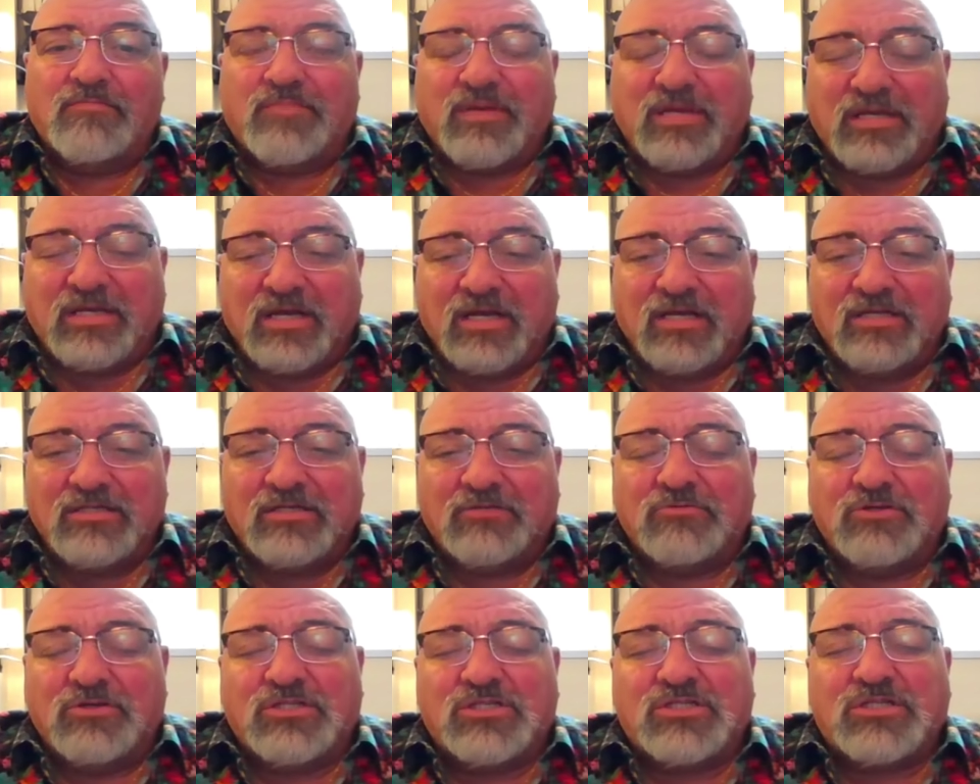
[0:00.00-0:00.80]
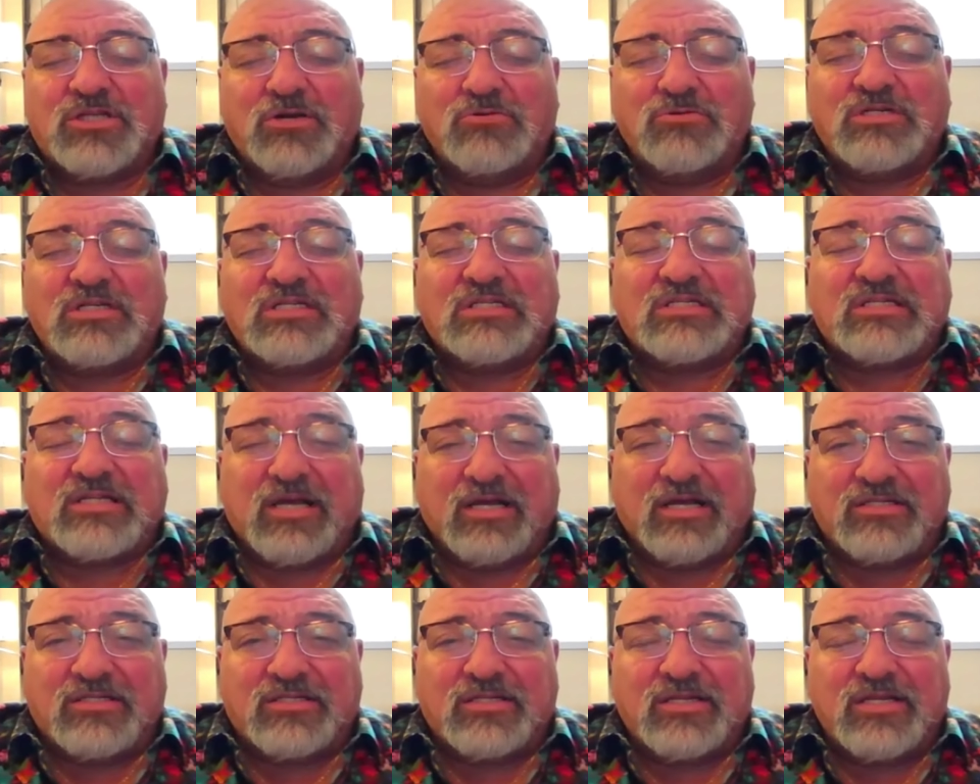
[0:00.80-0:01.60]
because it was so
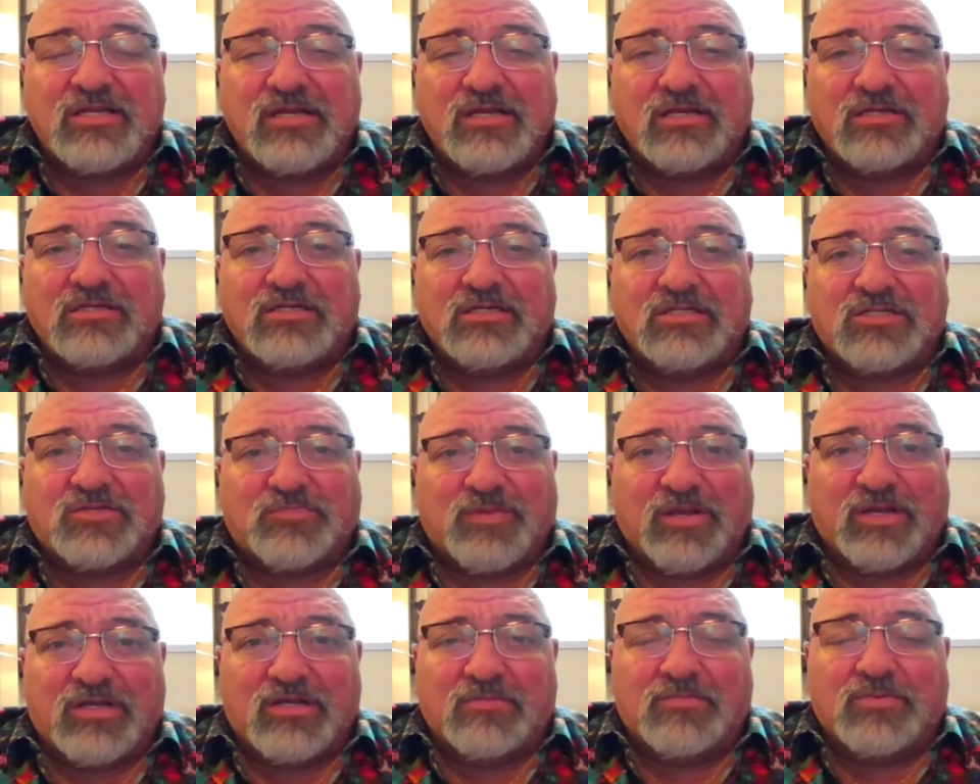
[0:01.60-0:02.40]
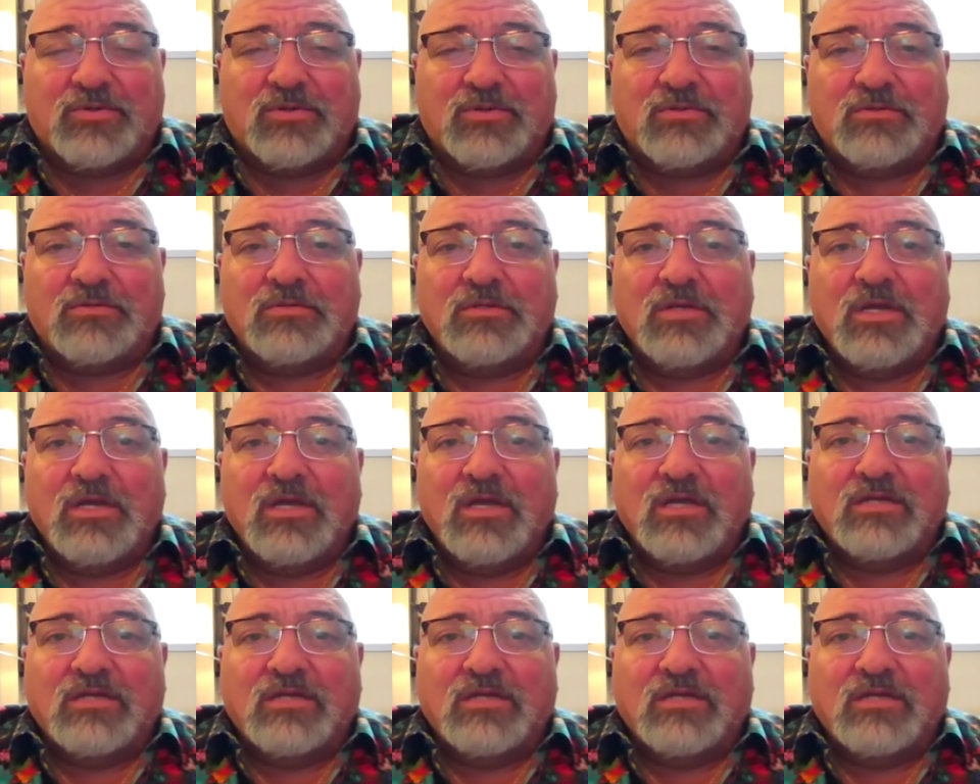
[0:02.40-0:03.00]
disgusting and despicable,